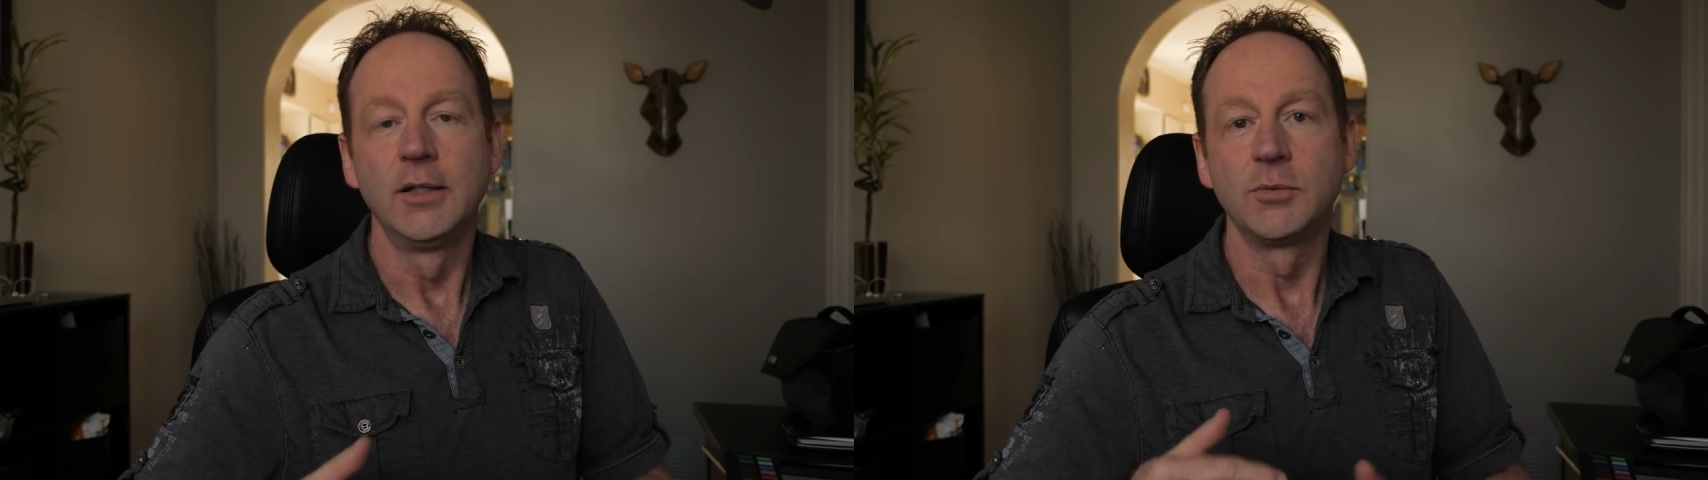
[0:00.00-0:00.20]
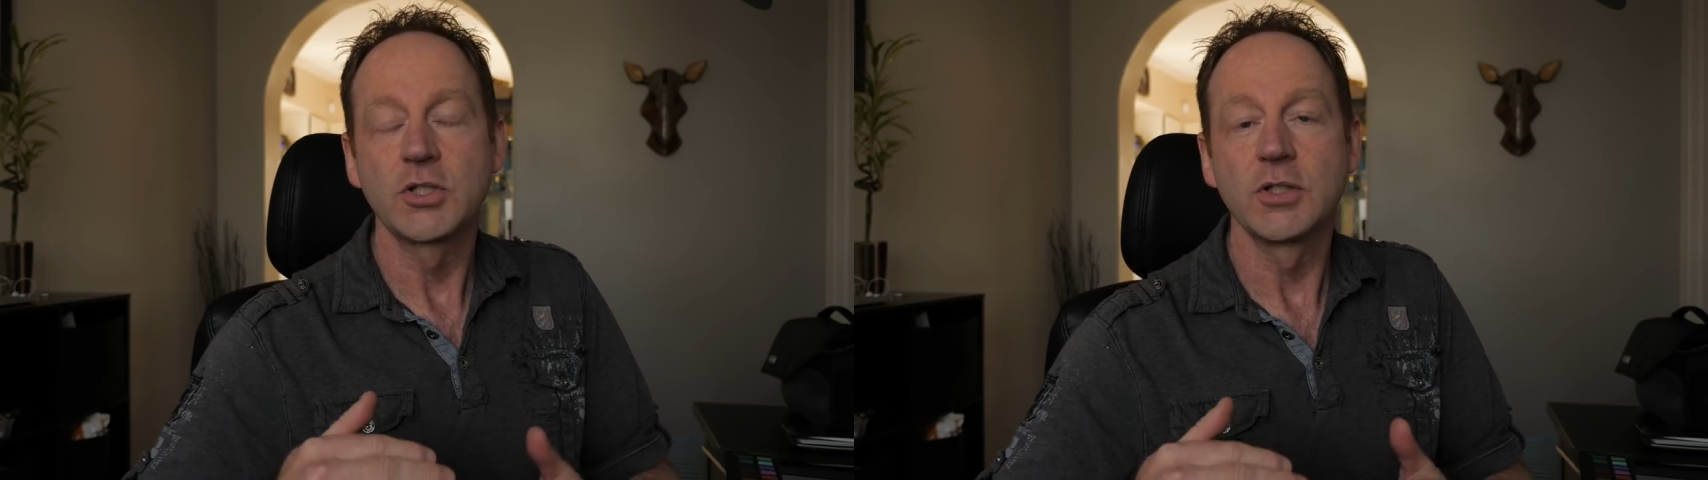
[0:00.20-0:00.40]

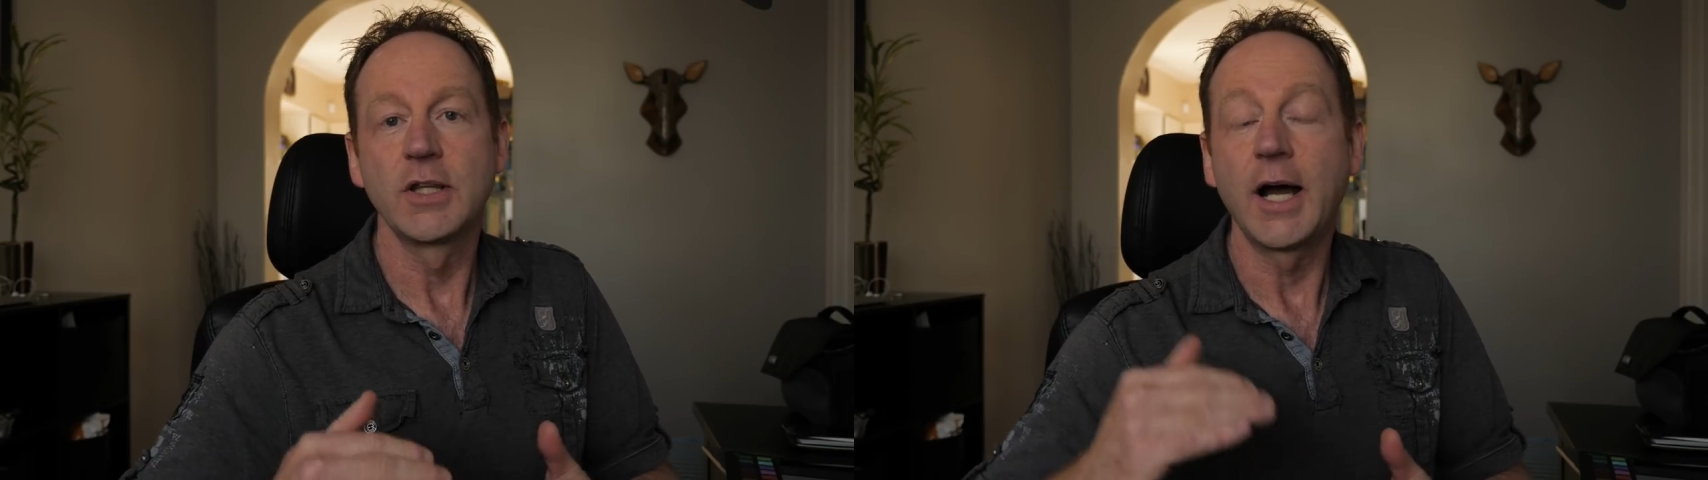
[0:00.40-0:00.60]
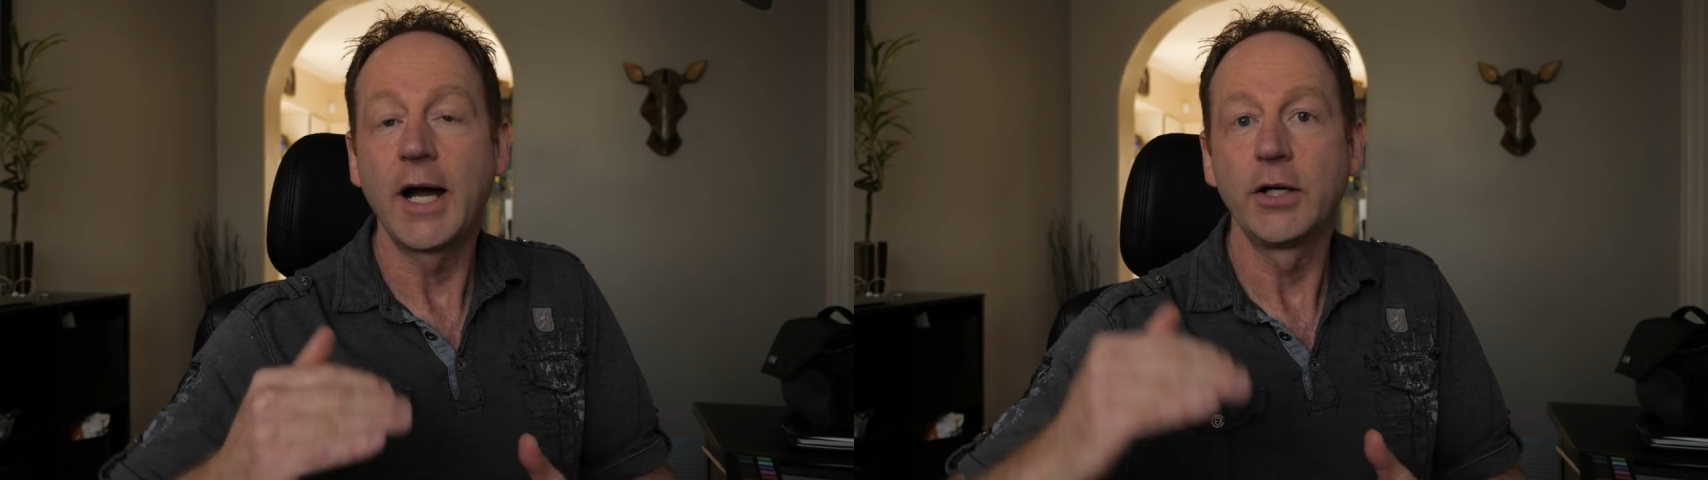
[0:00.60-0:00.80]
especially
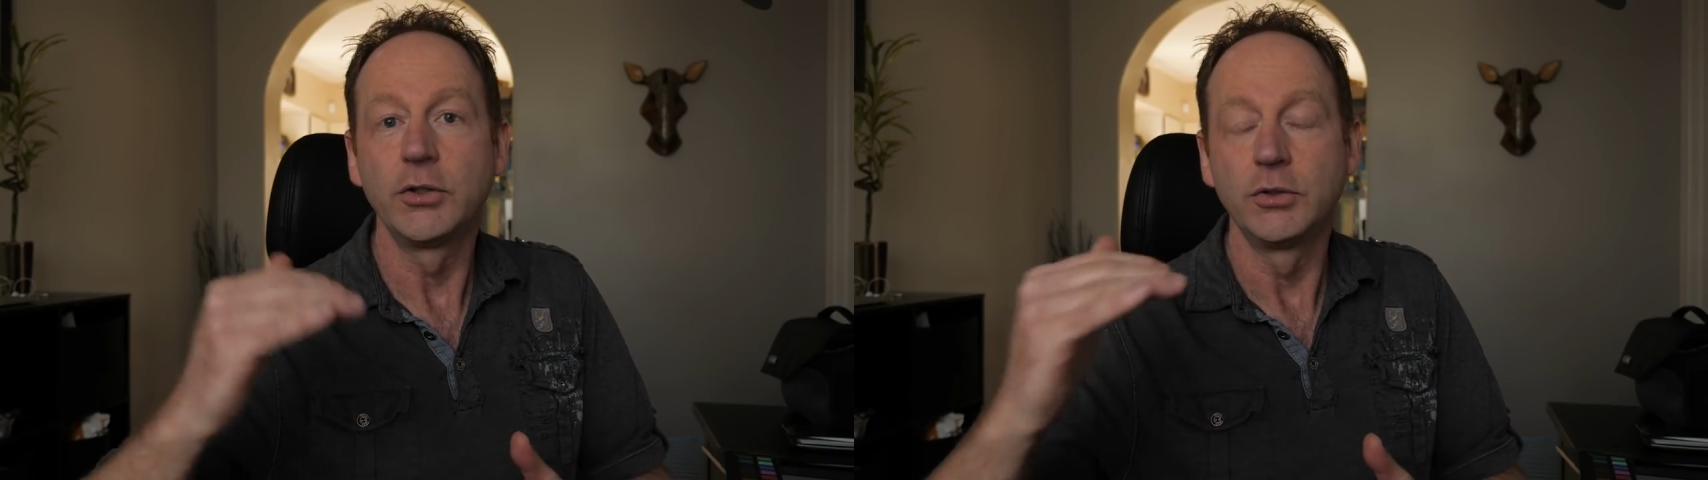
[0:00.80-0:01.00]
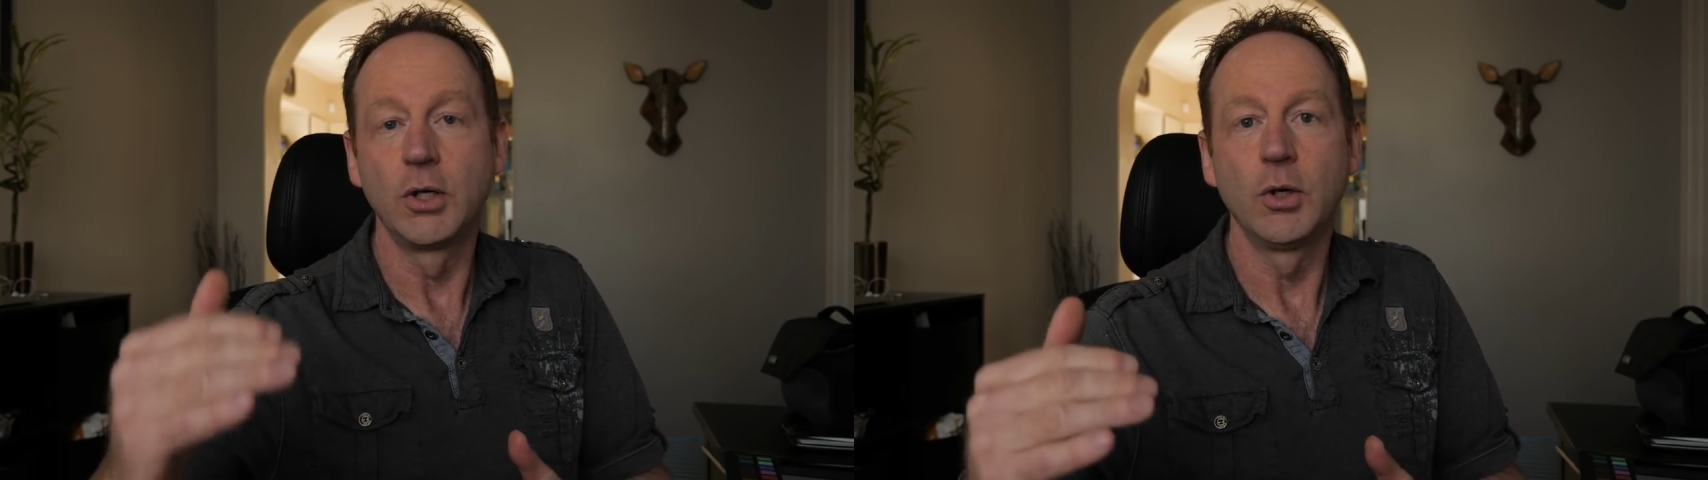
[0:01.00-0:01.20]
the higher
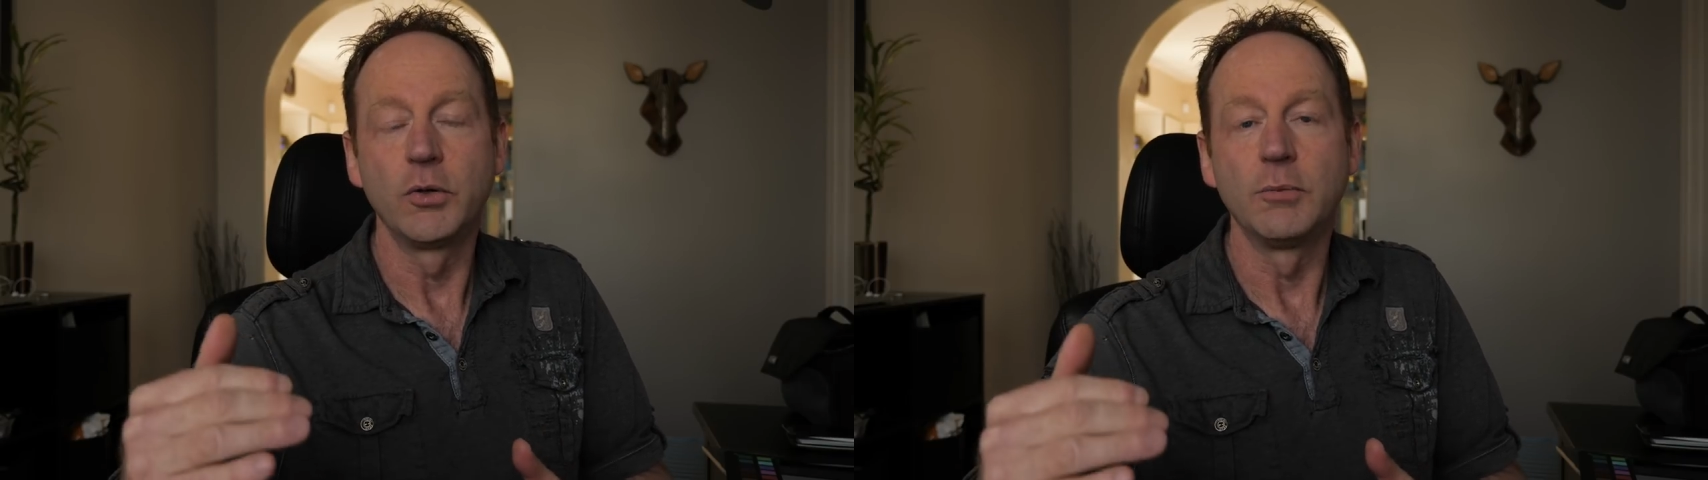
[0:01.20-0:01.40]
you go,